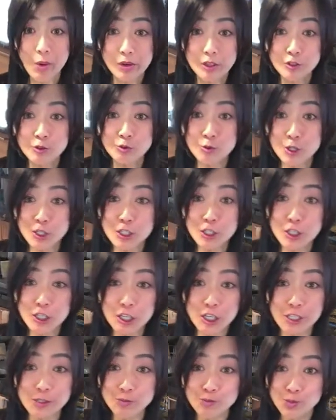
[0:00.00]
It's really
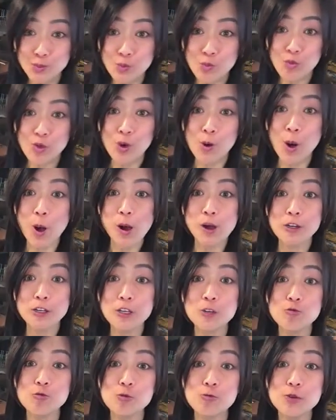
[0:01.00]
good.
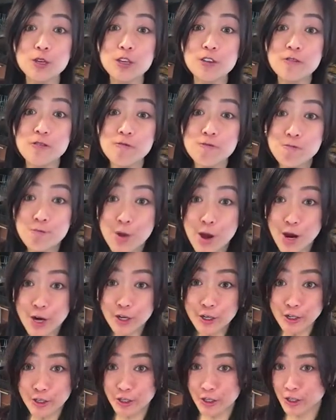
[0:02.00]
It would be even
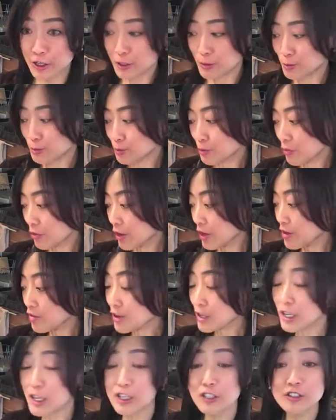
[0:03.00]
better if
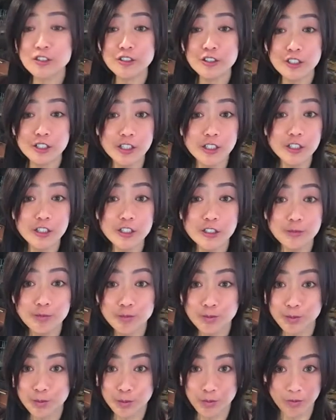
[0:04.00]
I let it sit
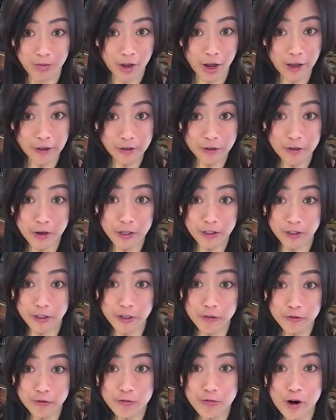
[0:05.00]
until I
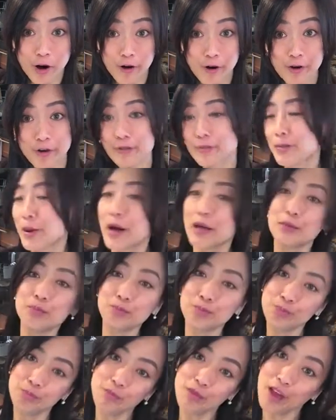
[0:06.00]
serve tomorrow, but
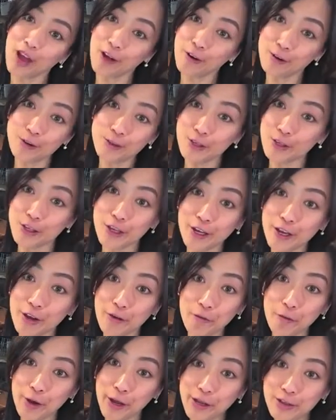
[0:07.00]
I don't think they
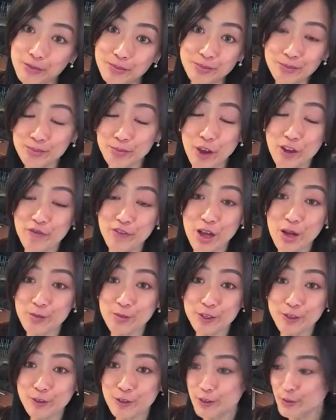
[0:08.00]
can wait. My
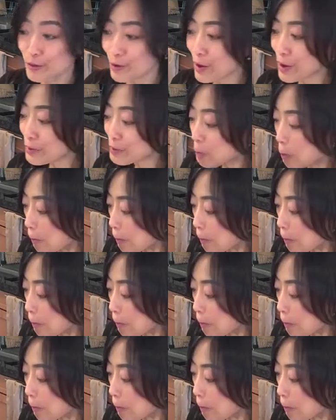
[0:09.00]
family couldn't wait.